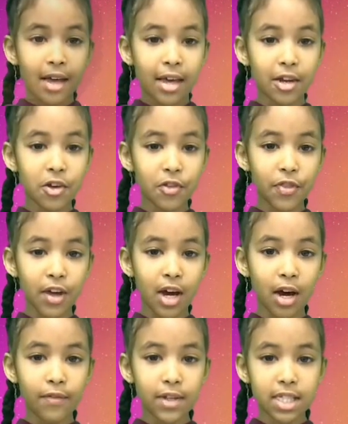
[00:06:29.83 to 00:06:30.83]
Can you
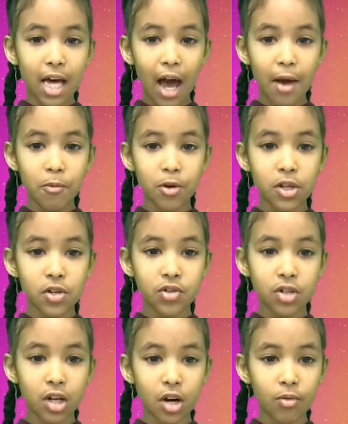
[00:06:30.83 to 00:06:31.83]
think of a time when you
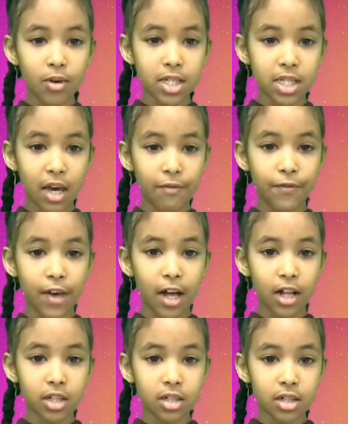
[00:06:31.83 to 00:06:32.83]
took a risk and
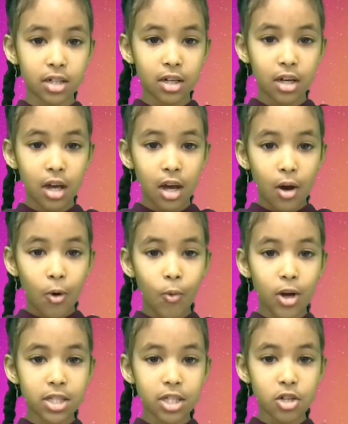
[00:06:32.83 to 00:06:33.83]
failed?
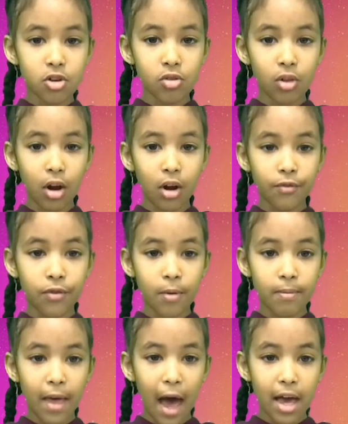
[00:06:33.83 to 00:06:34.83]
What did you learn
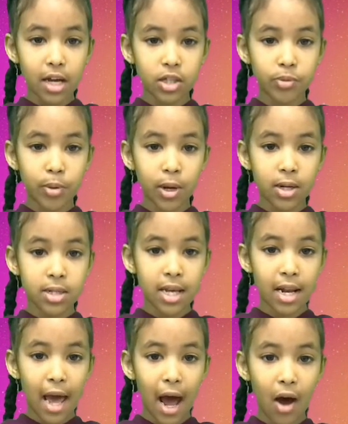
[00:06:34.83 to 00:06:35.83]
from that experience
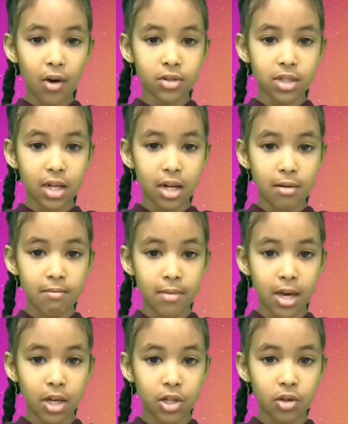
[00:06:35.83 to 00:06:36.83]
and how did it
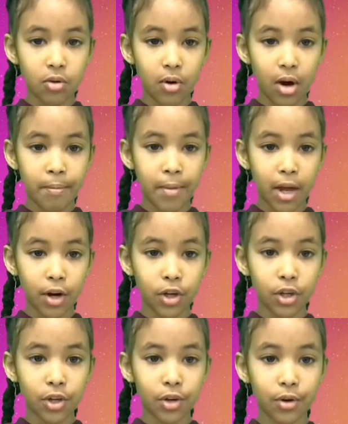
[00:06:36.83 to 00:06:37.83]
make you a better
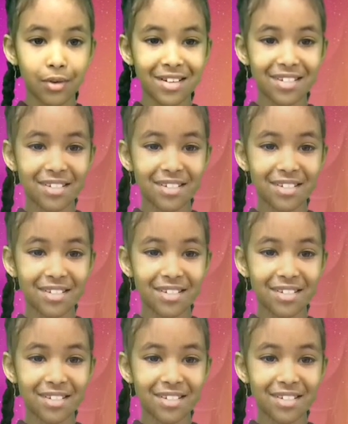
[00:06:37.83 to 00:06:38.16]
you?